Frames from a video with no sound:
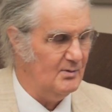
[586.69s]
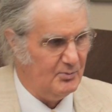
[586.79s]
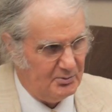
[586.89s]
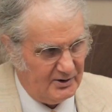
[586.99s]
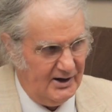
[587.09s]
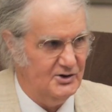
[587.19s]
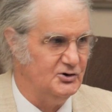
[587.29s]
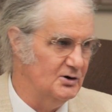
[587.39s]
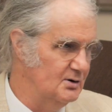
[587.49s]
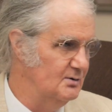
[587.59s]
people in
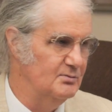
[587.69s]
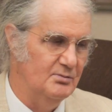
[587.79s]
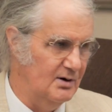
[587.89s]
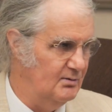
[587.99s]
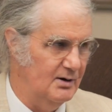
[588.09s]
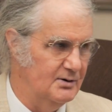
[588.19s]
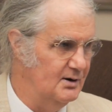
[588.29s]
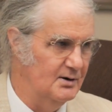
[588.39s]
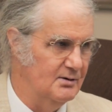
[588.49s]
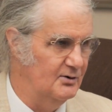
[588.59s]
Asia and, and
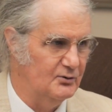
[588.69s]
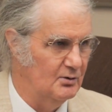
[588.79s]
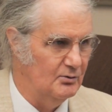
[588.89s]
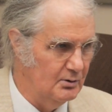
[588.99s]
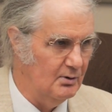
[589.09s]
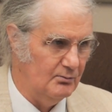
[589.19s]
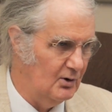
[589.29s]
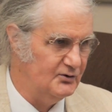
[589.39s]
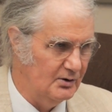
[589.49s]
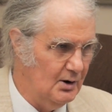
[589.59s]
India and Israel and
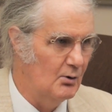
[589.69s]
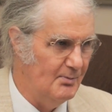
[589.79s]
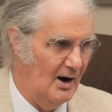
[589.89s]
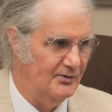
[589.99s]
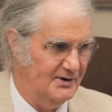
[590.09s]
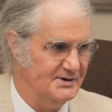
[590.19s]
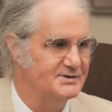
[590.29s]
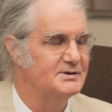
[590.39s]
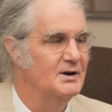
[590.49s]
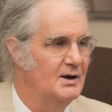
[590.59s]
Russia know about this.